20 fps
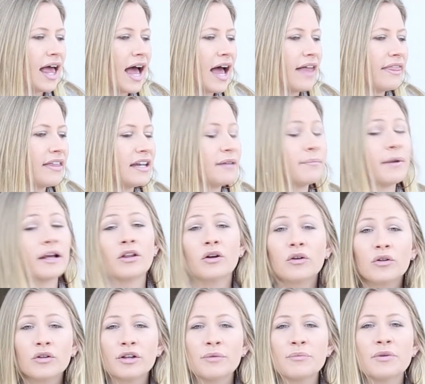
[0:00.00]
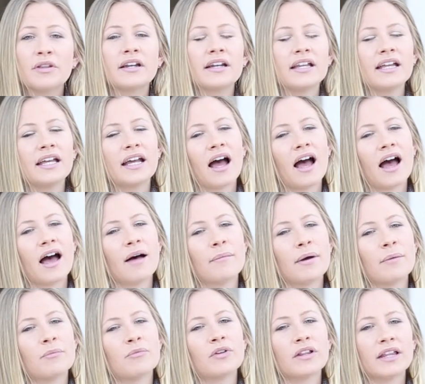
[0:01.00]
And then in my local community, um,
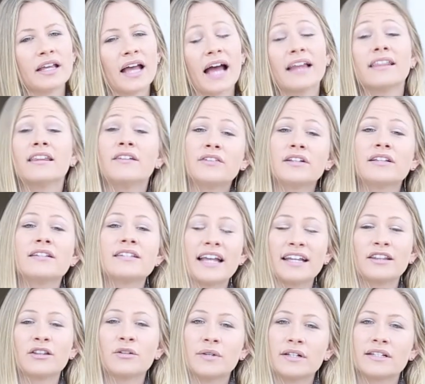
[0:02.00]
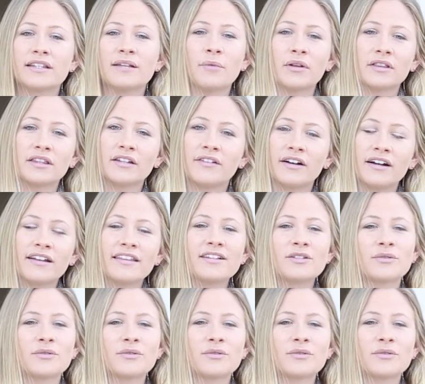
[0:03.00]
I'm really, I live in San Luis de Monteverde,